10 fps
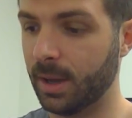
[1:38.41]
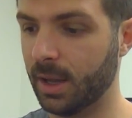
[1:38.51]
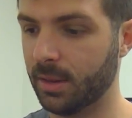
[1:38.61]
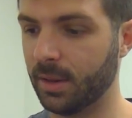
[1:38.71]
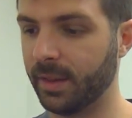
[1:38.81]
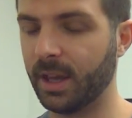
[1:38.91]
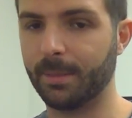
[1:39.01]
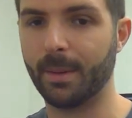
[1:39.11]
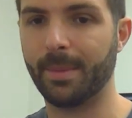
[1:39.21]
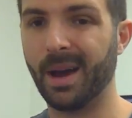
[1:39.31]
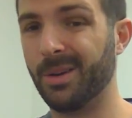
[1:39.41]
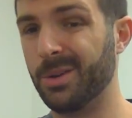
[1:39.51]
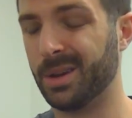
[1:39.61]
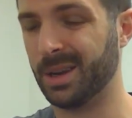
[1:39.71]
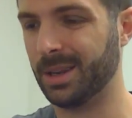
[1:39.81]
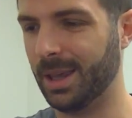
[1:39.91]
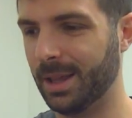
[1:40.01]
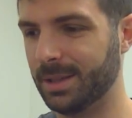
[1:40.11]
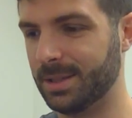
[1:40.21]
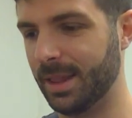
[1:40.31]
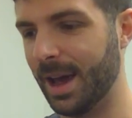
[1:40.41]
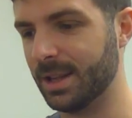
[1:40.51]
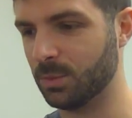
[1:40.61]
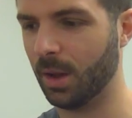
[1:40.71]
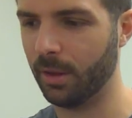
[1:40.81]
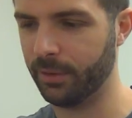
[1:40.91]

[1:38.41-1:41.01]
and the link in my bio, you can get to that as well